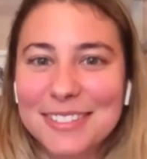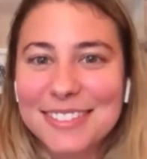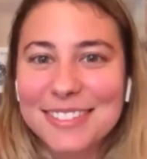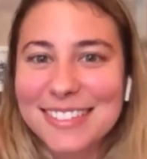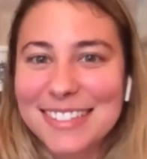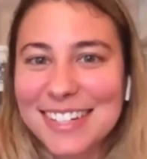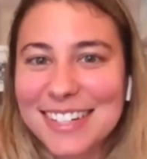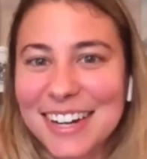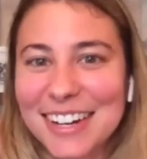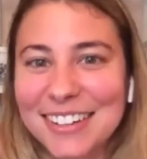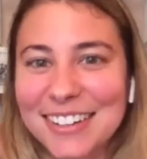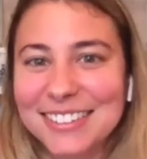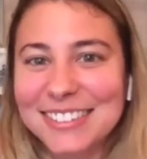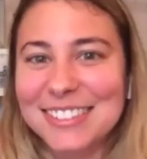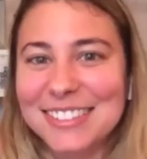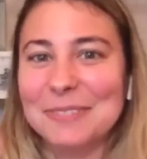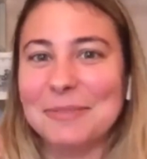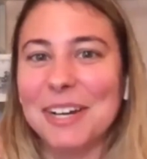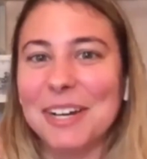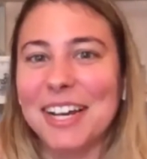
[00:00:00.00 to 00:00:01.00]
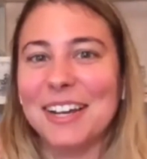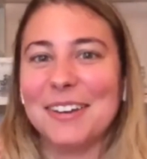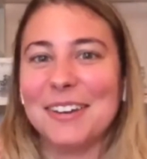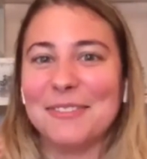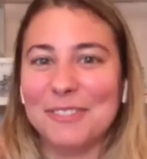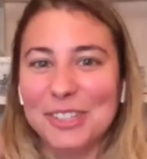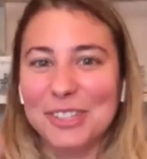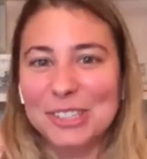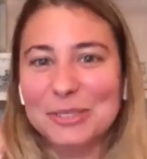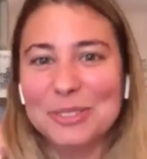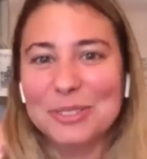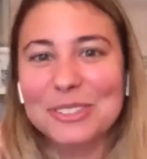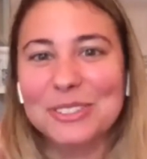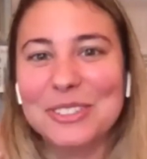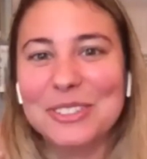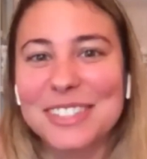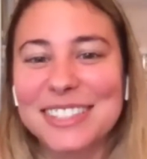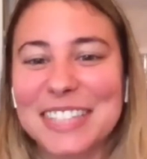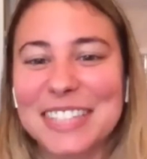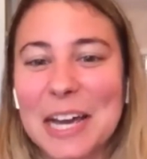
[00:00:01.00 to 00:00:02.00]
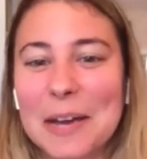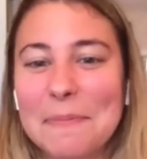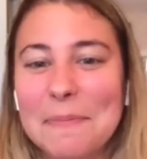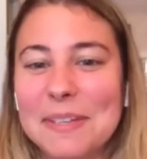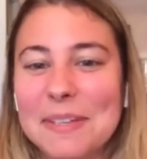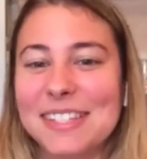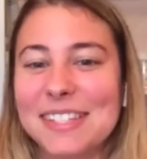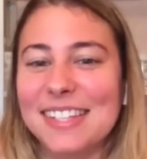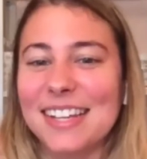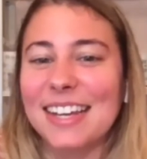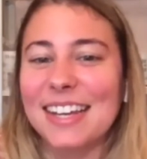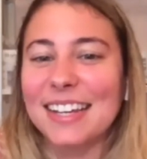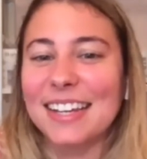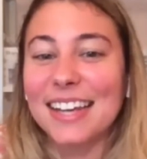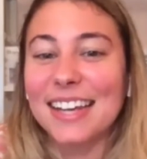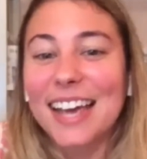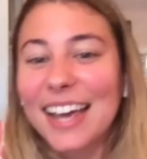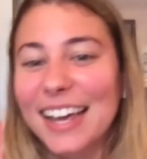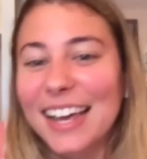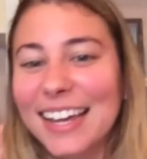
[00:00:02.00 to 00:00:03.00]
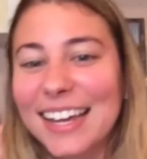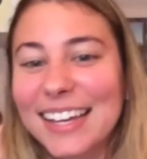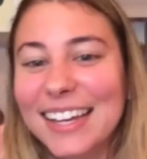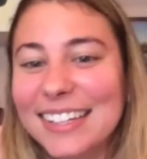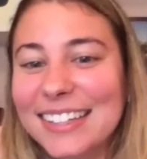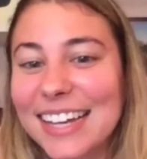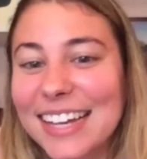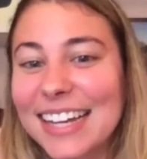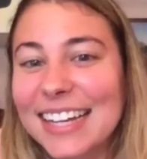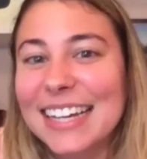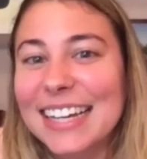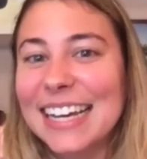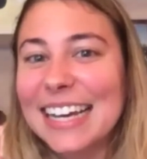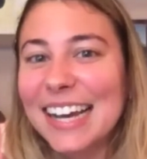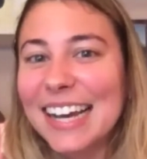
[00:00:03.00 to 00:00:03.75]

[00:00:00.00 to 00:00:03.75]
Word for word: you know to my virtual doorstep and saying hey like